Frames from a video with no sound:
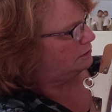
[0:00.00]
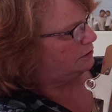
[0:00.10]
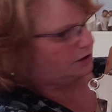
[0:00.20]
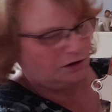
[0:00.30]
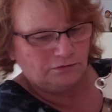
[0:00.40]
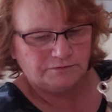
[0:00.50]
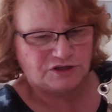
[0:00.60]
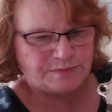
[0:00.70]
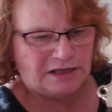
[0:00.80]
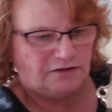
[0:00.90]
There you go.
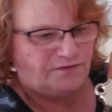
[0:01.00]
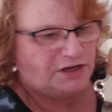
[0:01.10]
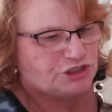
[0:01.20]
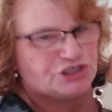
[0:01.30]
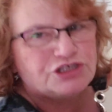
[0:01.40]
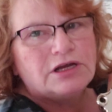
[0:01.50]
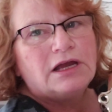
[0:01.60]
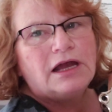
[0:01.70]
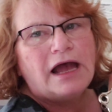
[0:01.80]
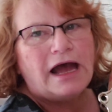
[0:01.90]
There's my little fish.
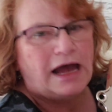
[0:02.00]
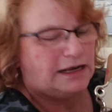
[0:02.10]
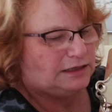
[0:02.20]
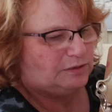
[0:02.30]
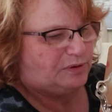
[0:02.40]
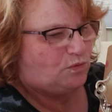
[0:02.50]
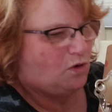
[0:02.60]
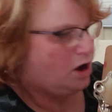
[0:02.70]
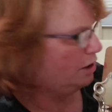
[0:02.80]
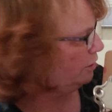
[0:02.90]
Add a little bit of
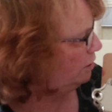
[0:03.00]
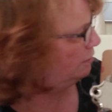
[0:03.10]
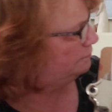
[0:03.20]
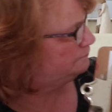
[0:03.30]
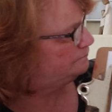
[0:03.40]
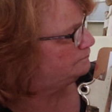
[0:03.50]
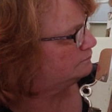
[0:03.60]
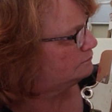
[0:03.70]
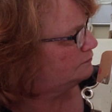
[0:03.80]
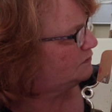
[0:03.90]
water.
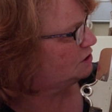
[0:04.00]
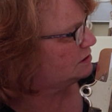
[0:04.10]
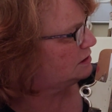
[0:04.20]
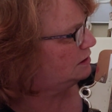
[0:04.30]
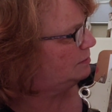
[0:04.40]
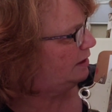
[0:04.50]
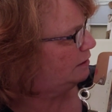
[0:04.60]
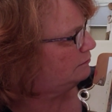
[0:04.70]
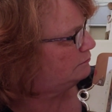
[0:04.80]
Just a little bit.